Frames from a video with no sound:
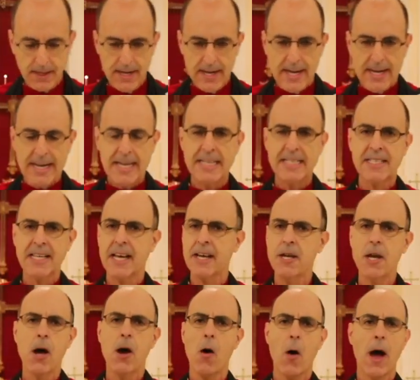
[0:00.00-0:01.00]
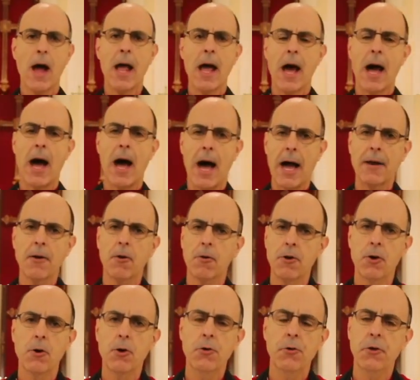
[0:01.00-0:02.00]
he said, No, I don't
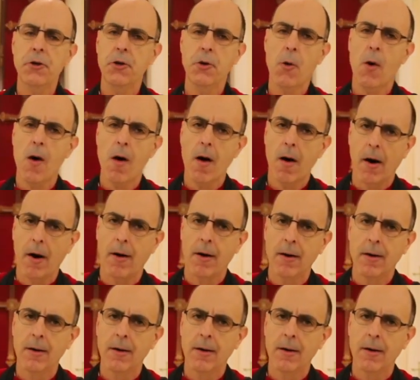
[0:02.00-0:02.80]
know who you are.